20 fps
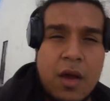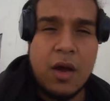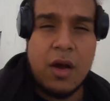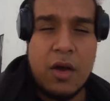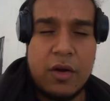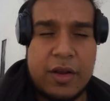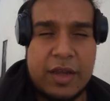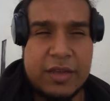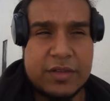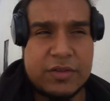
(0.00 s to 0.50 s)

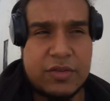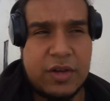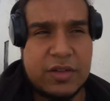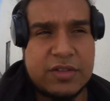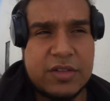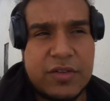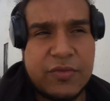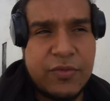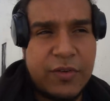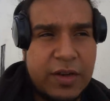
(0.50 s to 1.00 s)
Okay, so I
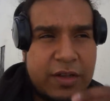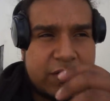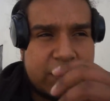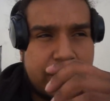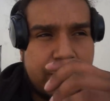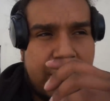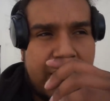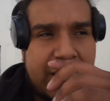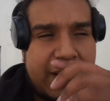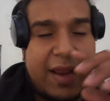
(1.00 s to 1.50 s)
just
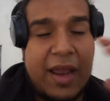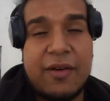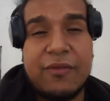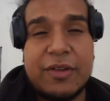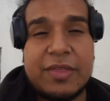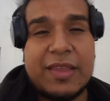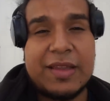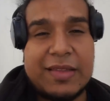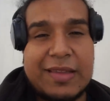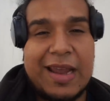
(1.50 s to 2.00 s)
finished buying
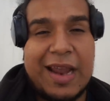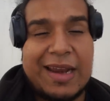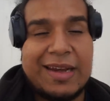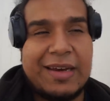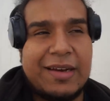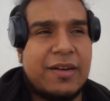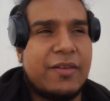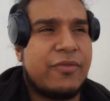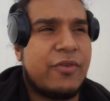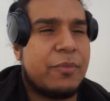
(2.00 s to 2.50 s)
everything that I
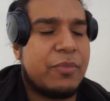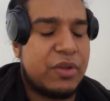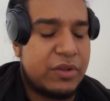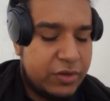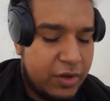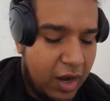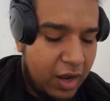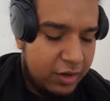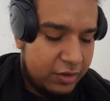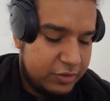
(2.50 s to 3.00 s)
needed from the
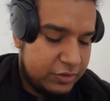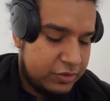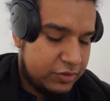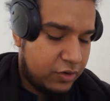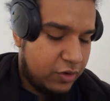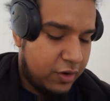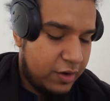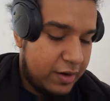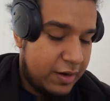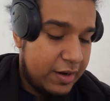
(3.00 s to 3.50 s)
dollar
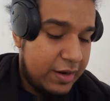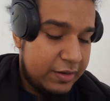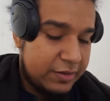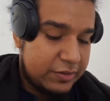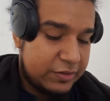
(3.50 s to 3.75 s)
store.